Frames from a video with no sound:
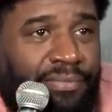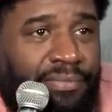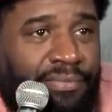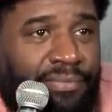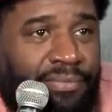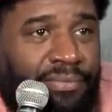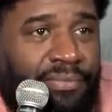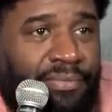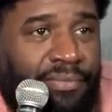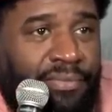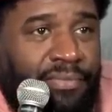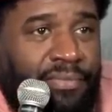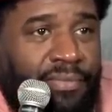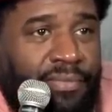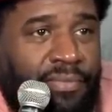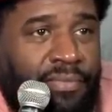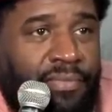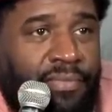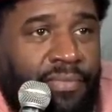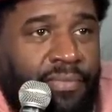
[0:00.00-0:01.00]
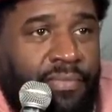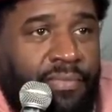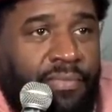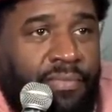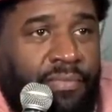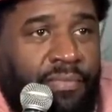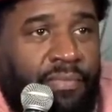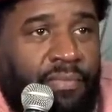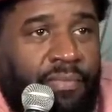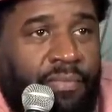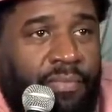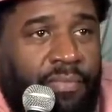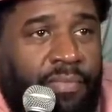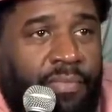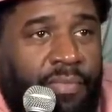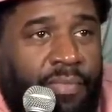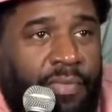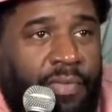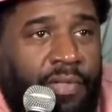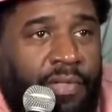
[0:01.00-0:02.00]
Oh, but
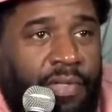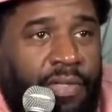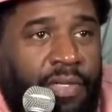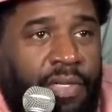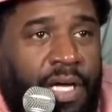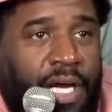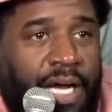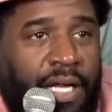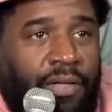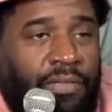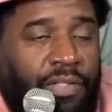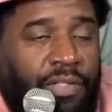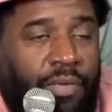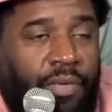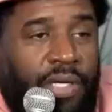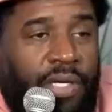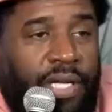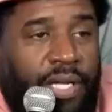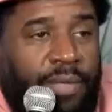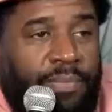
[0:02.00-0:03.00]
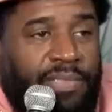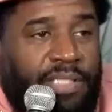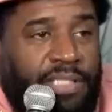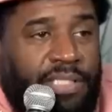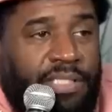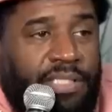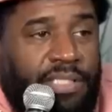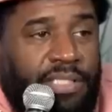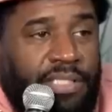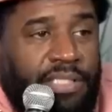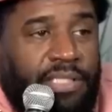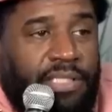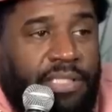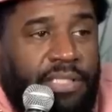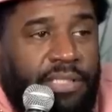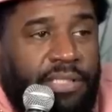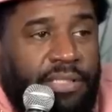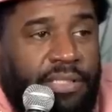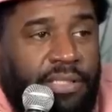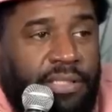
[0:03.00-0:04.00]
anyway, yeah. So she's. I don't know what happened to the
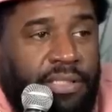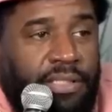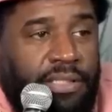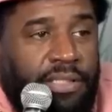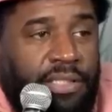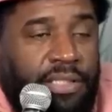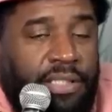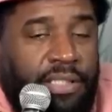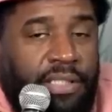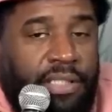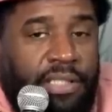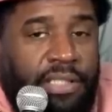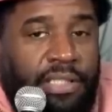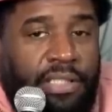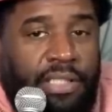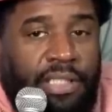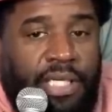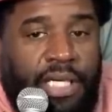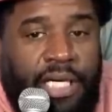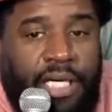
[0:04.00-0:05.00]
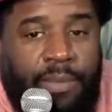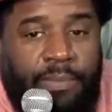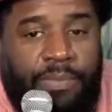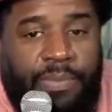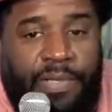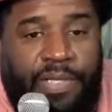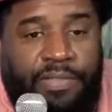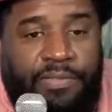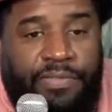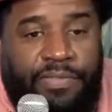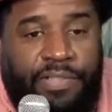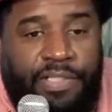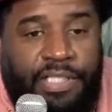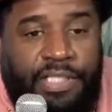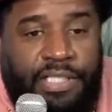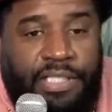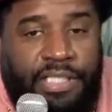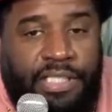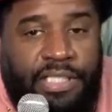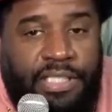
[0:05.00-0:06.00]
sister. I pray
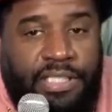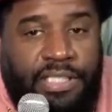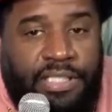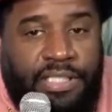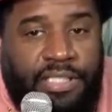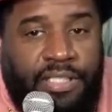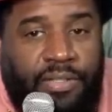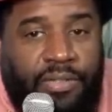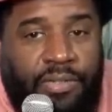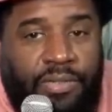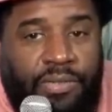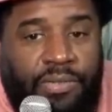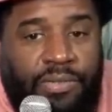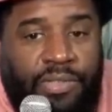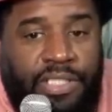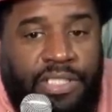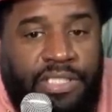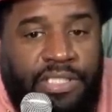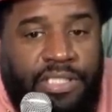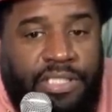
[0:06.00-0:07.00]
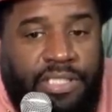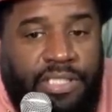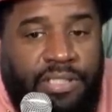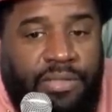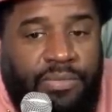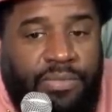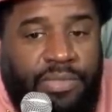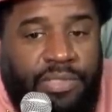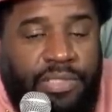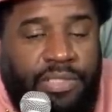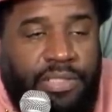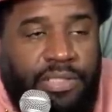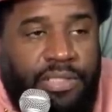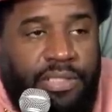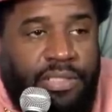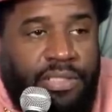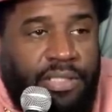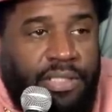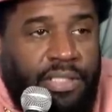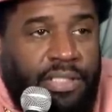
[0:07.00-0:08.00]
for her and her soul as she
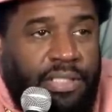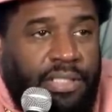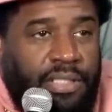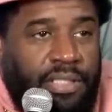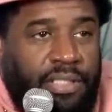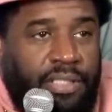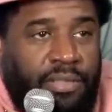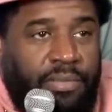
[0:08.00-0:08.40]
was